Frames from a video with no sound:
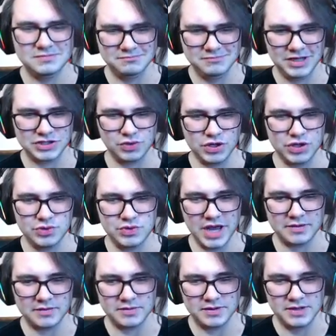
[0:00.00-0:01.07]
That's what you get.
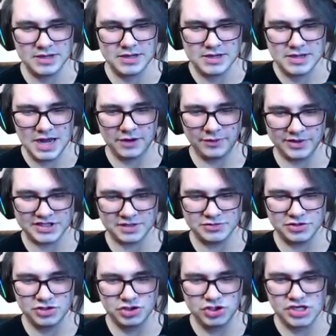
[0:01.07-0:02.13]
Anyways, I'm
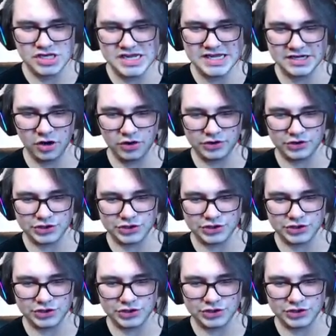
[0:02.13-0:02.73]
eating all your